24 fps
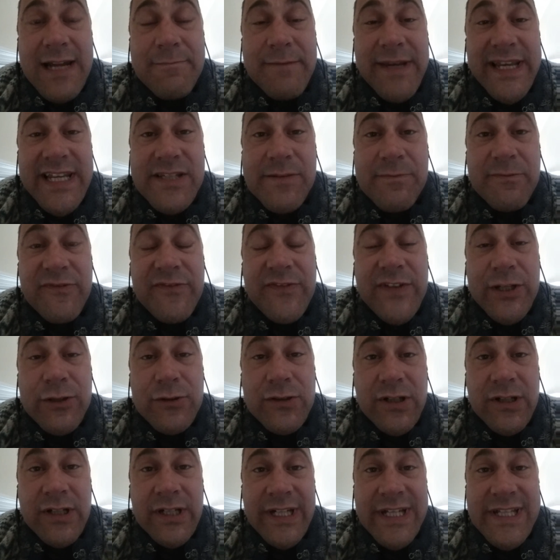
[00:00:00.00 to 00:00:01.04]
It makes them feel
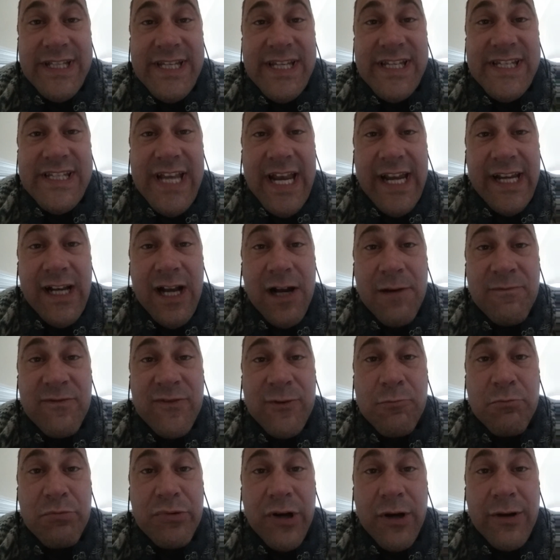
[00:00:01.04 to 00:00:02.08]
good. And since I come
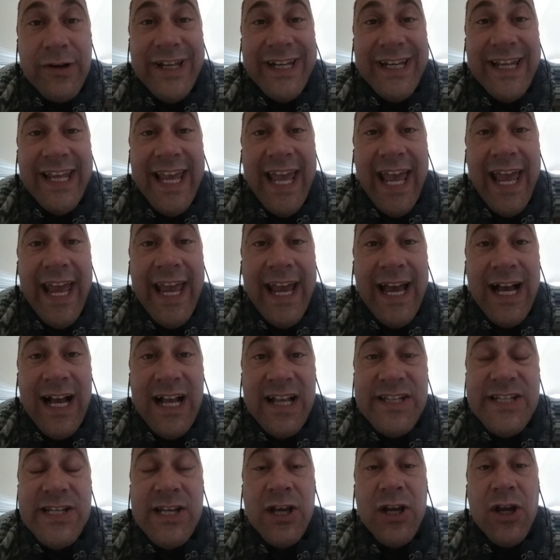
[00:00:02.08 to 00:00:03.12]
from broken
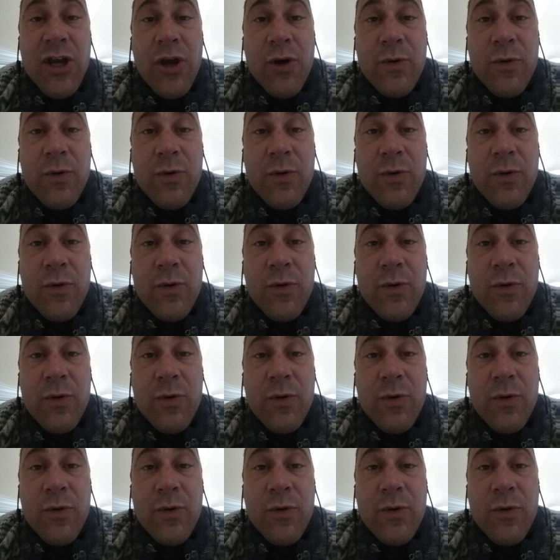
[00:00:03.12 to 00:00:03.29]
chaos,